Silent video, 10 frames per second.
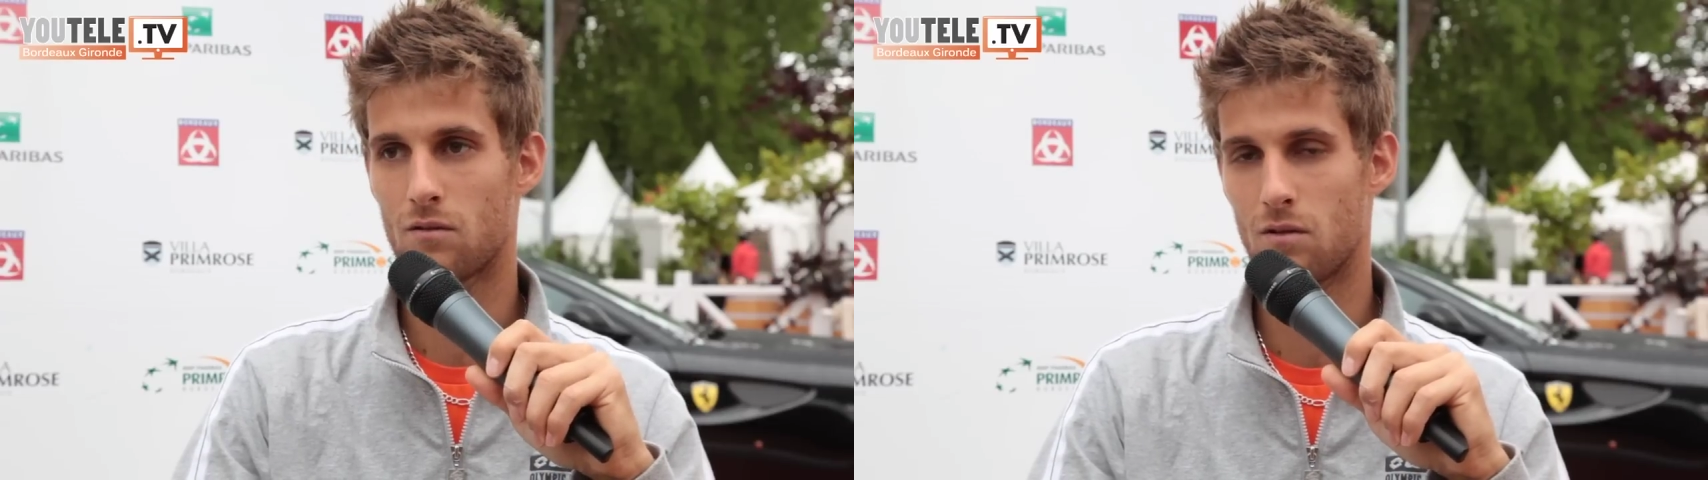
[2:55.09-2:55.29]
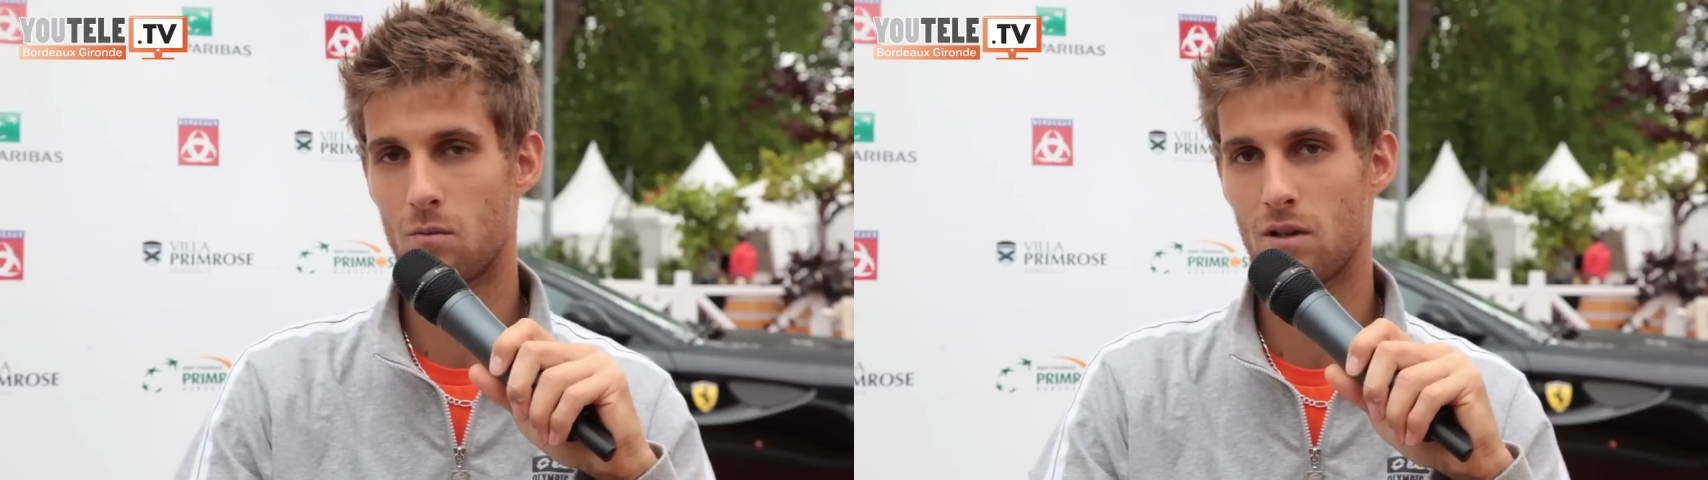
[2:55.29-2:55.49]

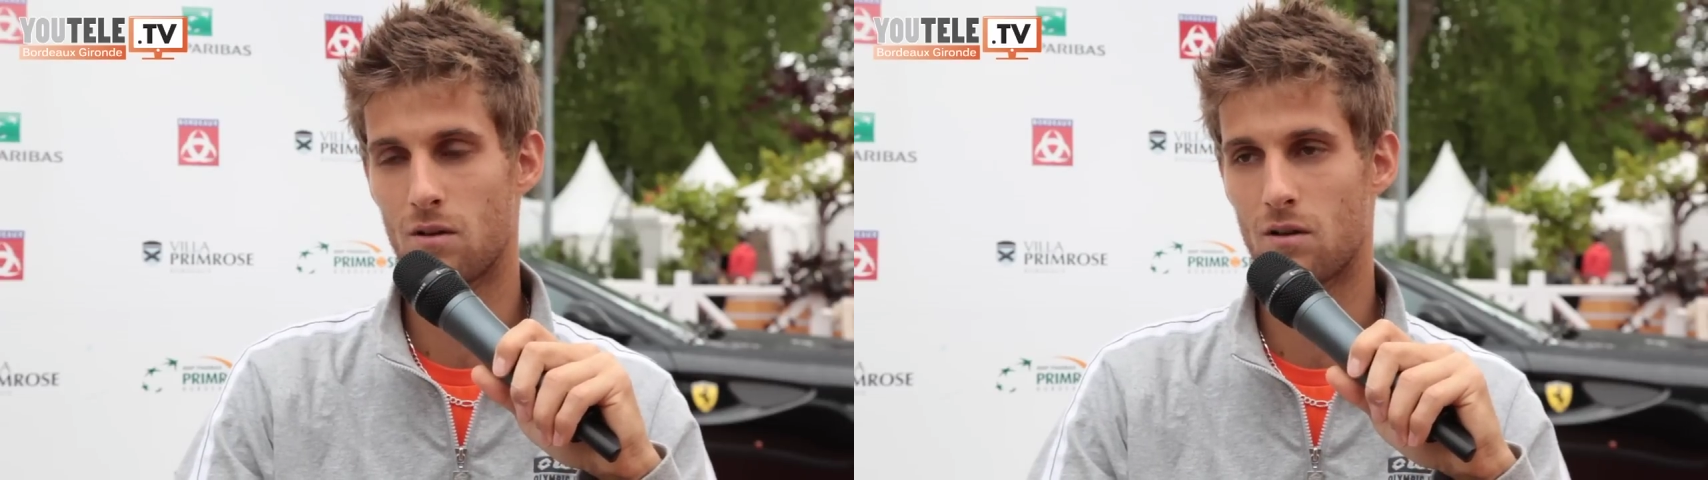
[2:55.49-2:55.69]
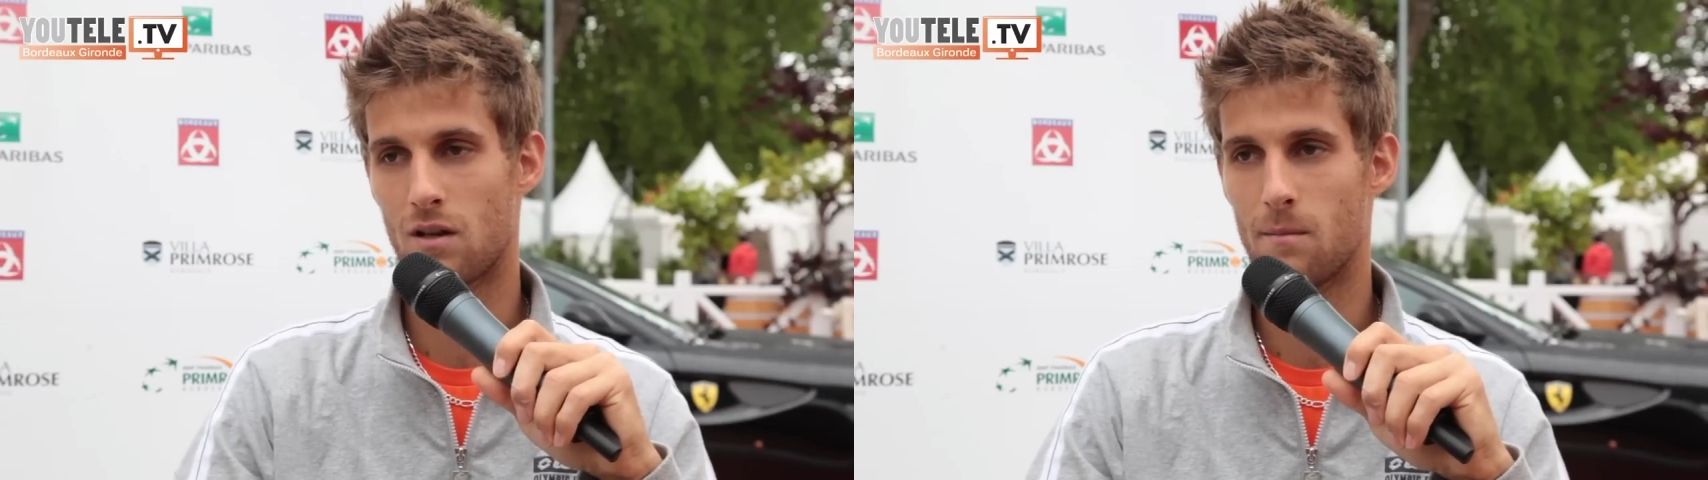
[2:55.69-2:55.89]
gonna win
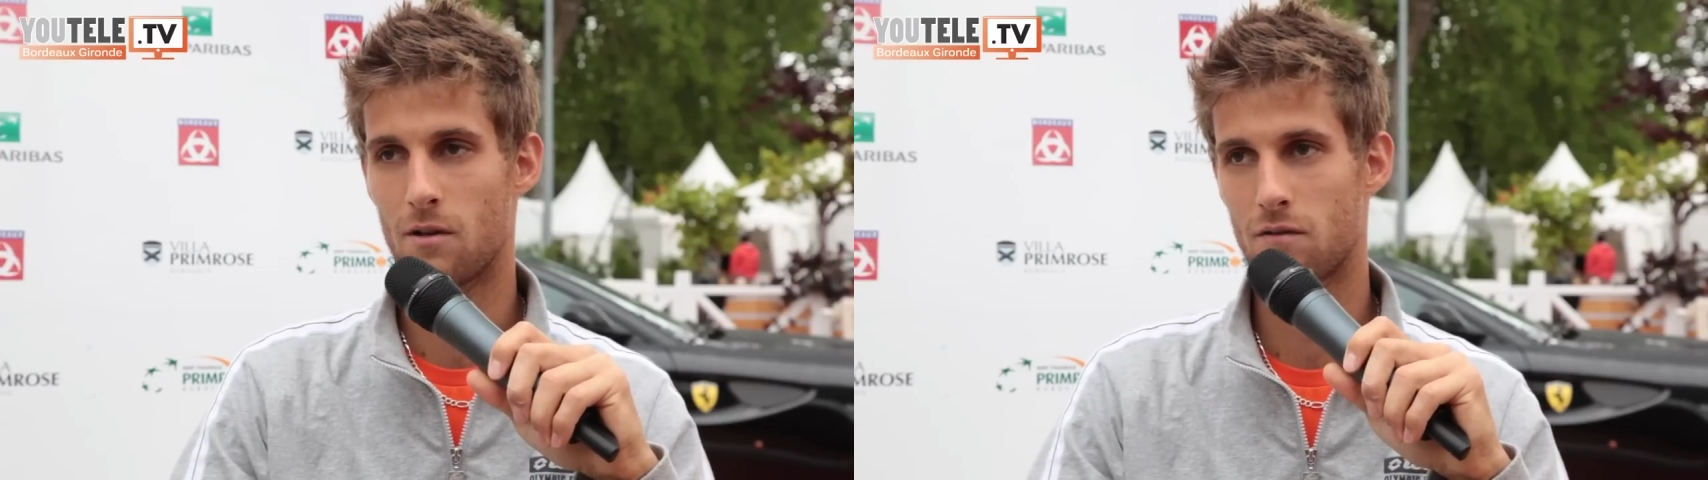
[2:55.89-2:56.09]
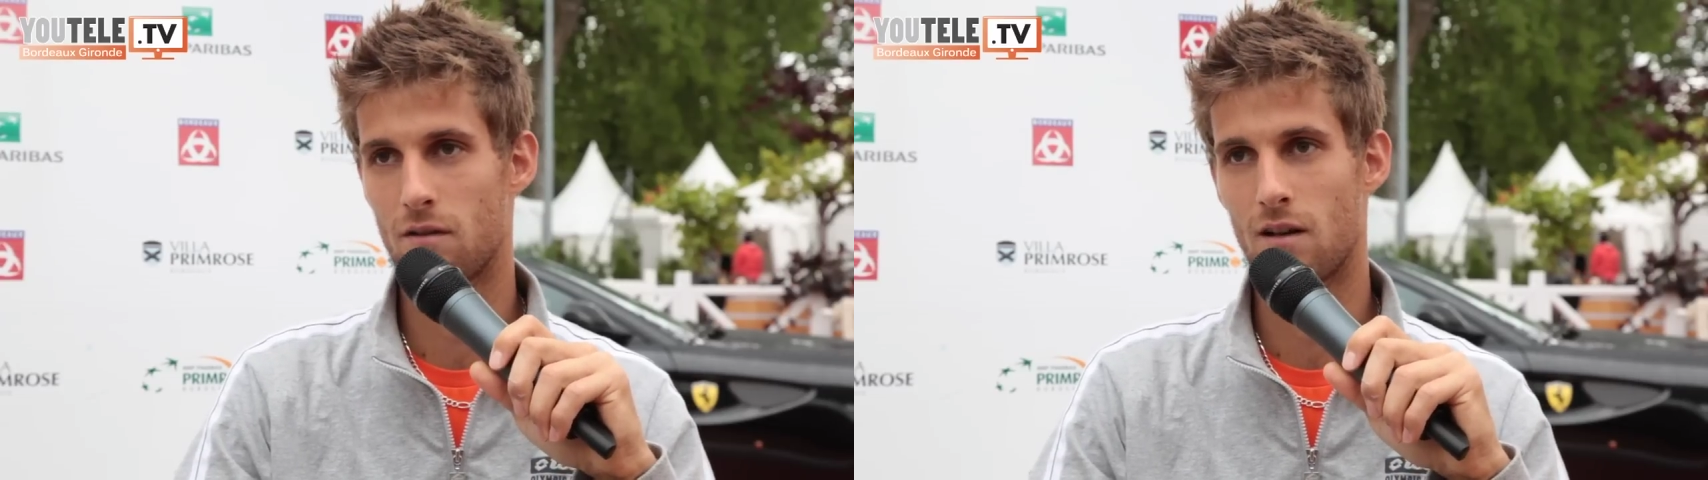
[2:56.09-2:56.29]
or
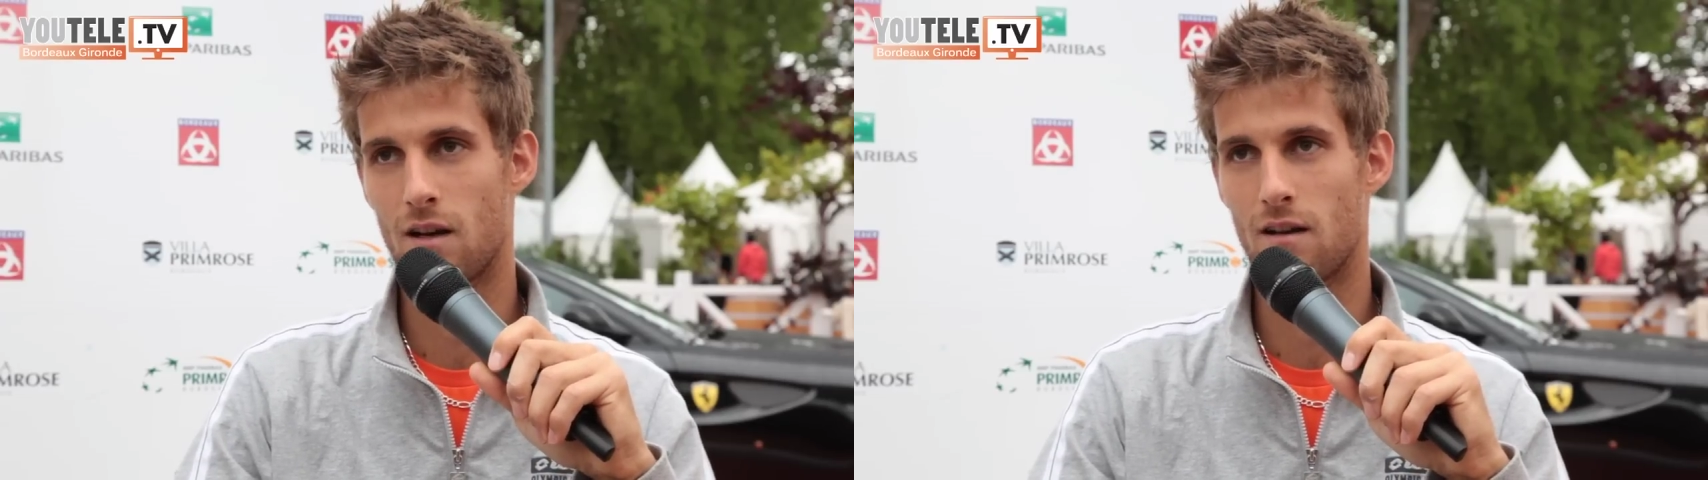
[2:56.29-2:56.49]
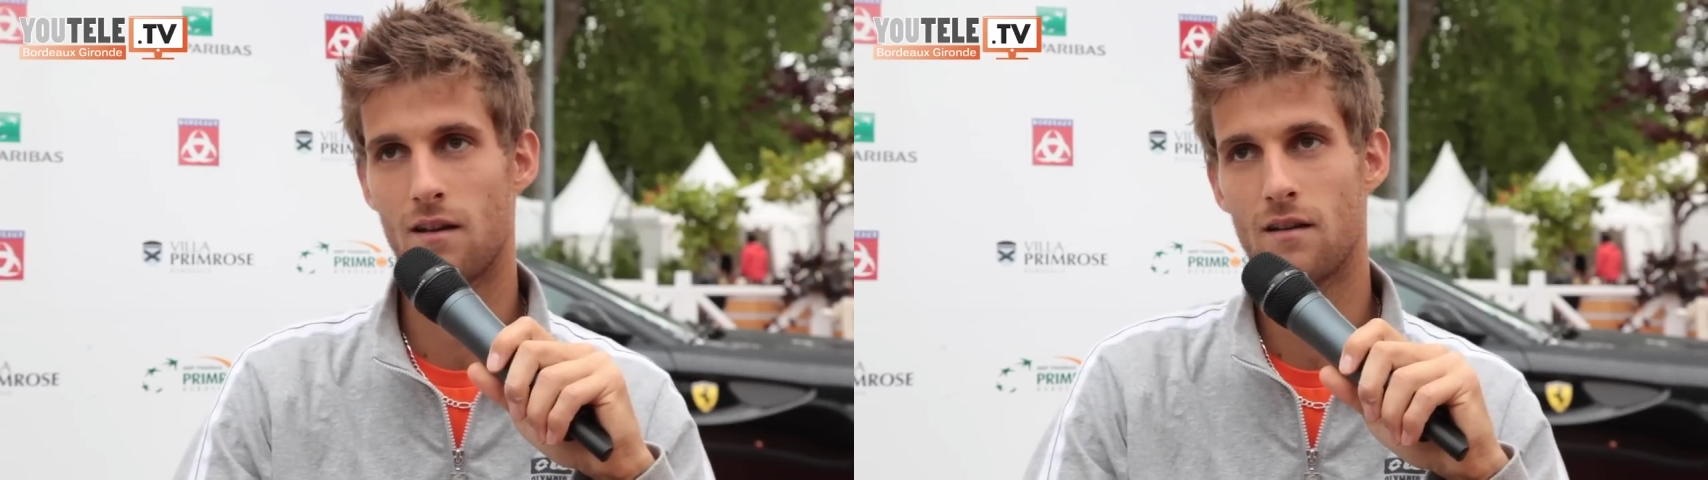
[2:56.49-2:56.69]

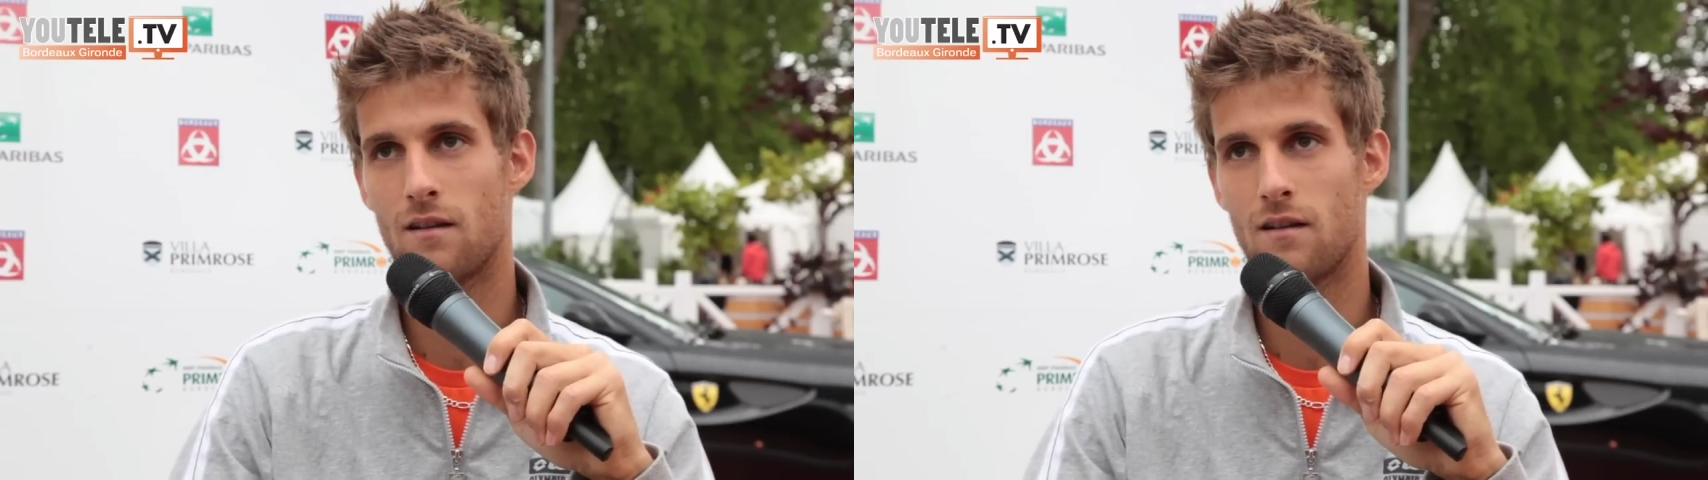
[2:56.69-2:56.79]
Gabashvili.